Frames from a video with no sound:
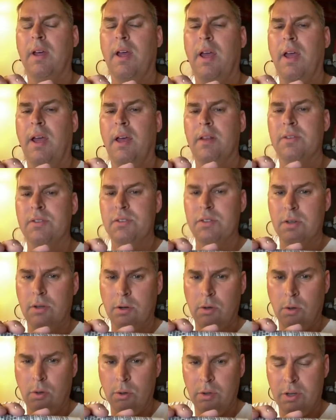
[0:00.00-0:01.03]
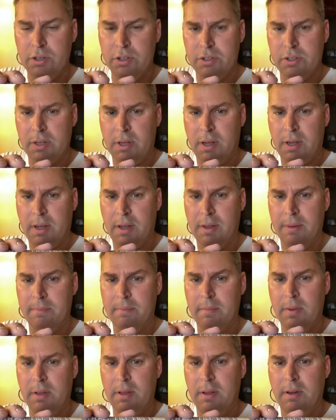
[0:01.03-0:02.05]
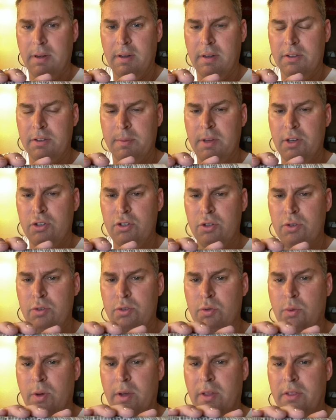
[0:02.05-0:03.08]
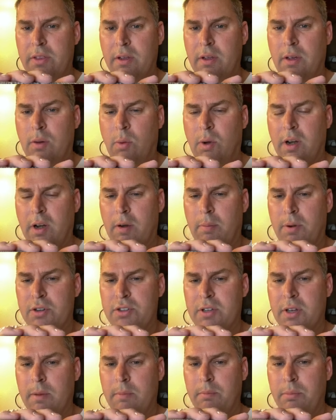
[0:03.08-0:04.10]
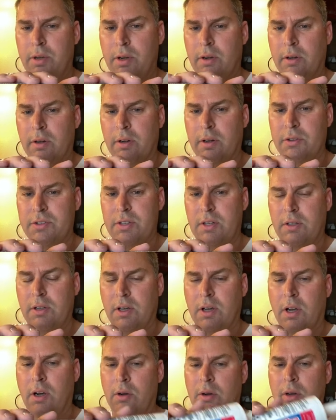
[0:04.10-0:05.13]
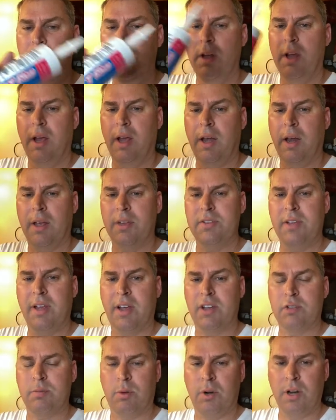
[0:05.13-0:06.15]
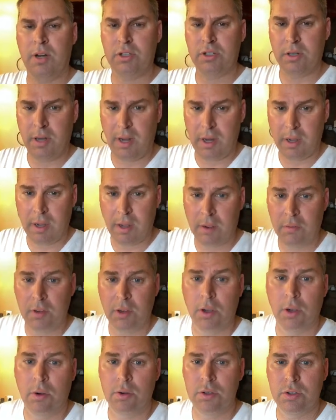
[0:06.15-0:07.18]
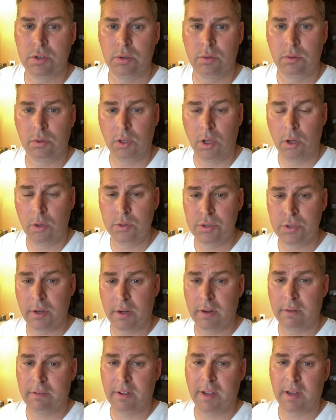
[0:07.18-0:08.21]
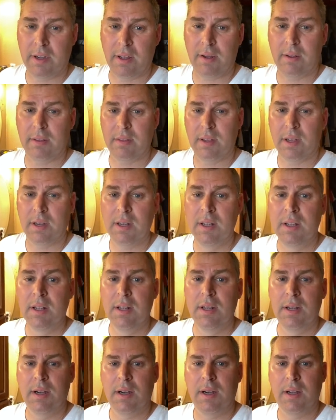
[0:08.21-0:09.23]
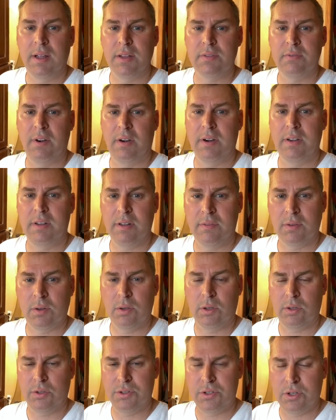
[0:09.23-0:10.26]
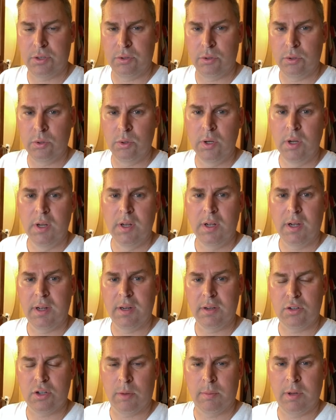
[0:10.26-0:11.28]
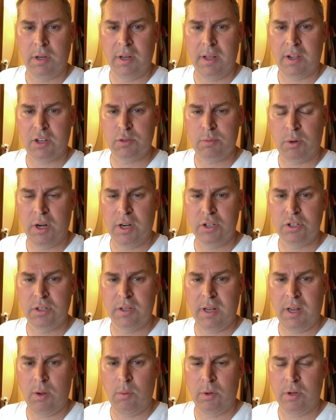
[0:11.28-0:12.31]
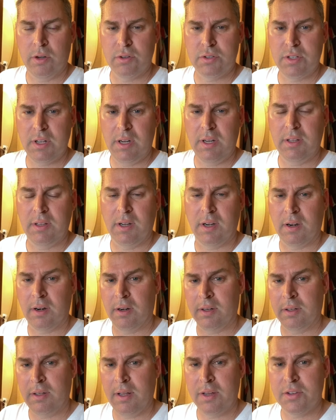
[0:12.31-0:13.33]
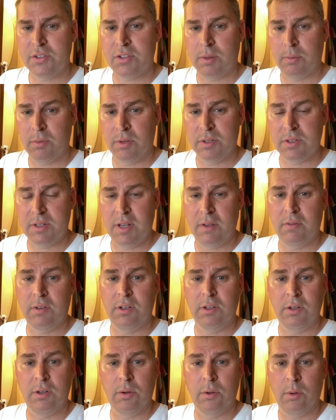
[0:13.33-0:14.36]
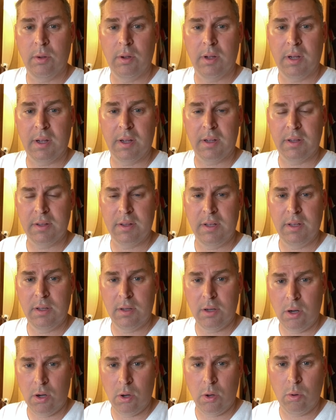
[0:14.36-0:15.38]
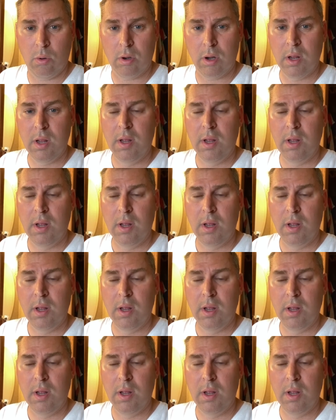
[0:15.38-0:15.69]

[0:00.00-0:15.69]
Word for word: And so there's uh, some issues with the 100% pure silicone, and that's the expiration date. Now, if you go to Lowe's, you're gonna find out that uh, it's very difficult to uh, determine the expiration date when you're sitting there unless someone's given you uh, the code.